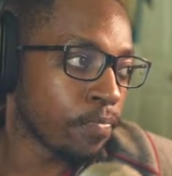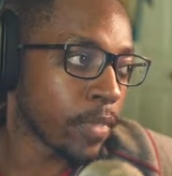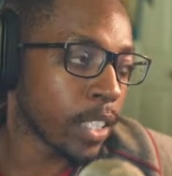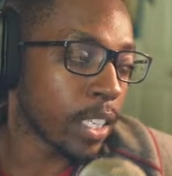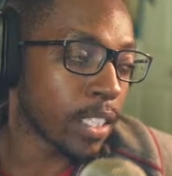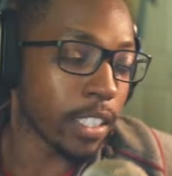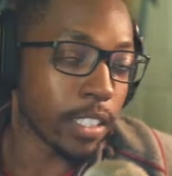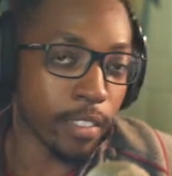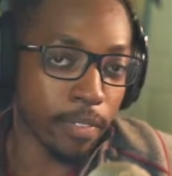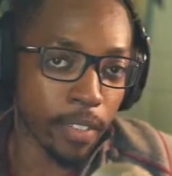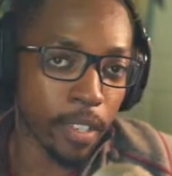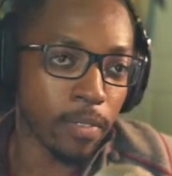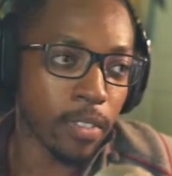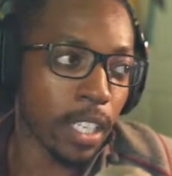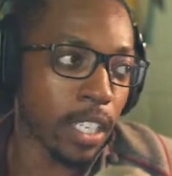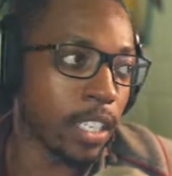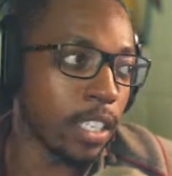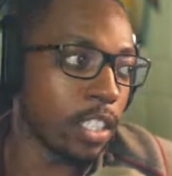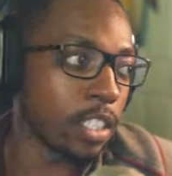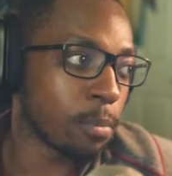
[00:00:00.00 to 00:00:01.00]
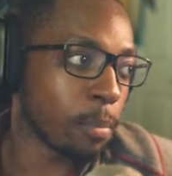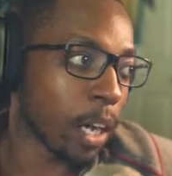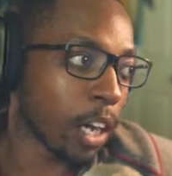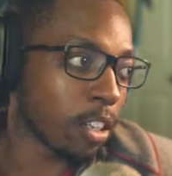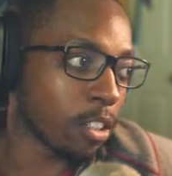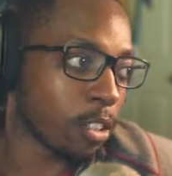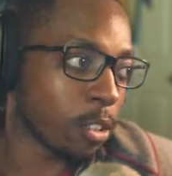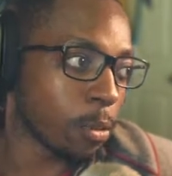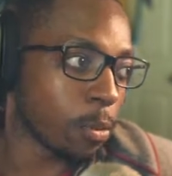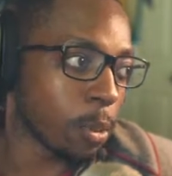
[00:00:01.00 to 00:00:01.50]
And then the 15-inch
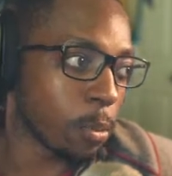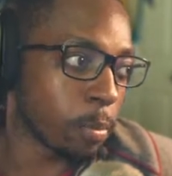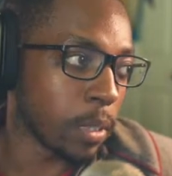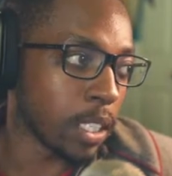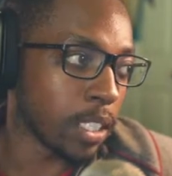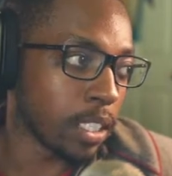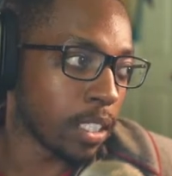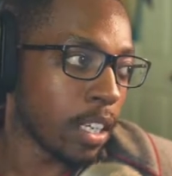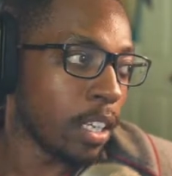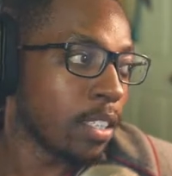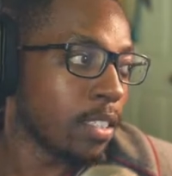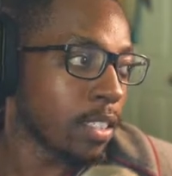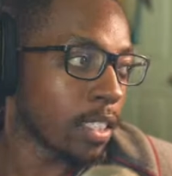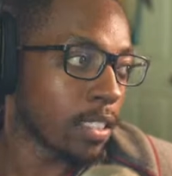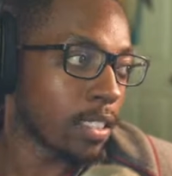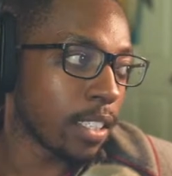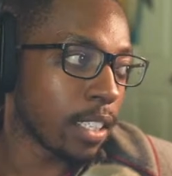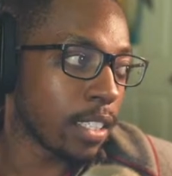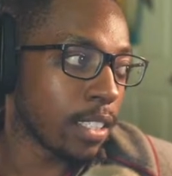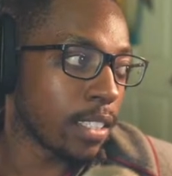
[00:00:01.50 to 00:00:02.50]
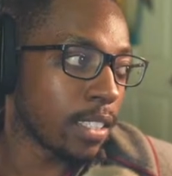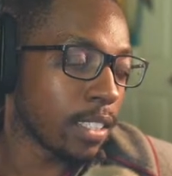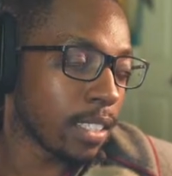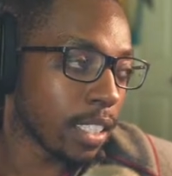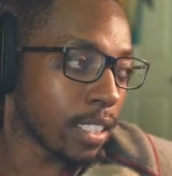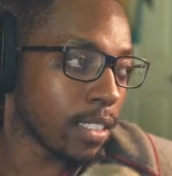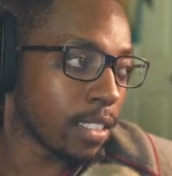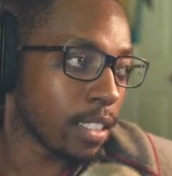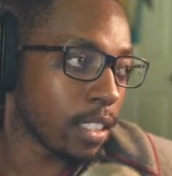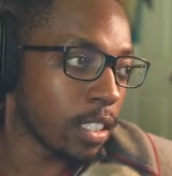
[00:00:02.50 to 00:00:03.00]
model will be the
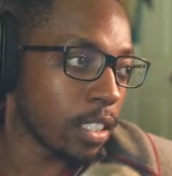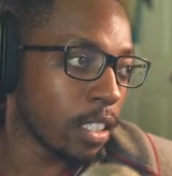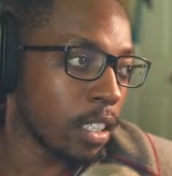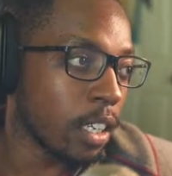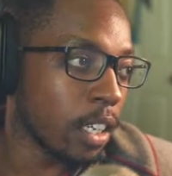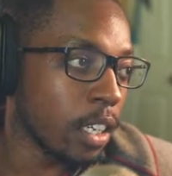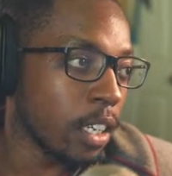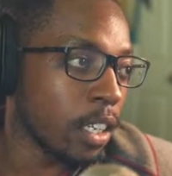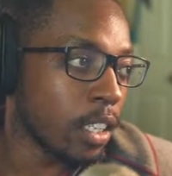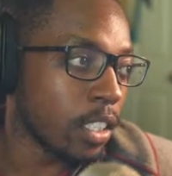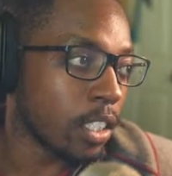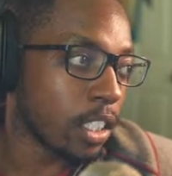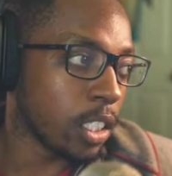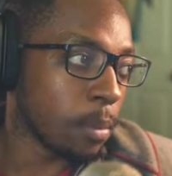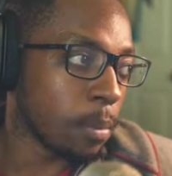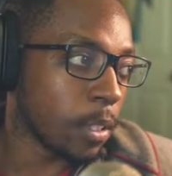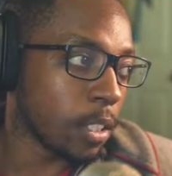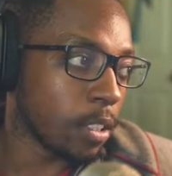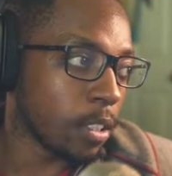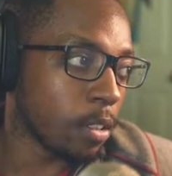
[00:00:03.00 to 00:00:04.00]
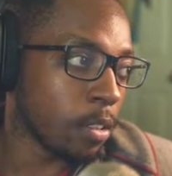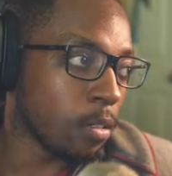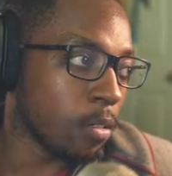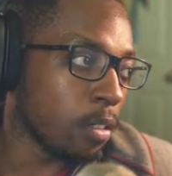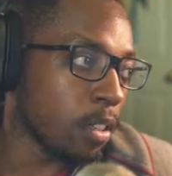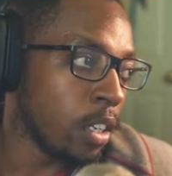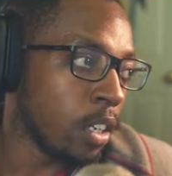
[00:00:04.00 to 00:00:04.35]
1660 GPU,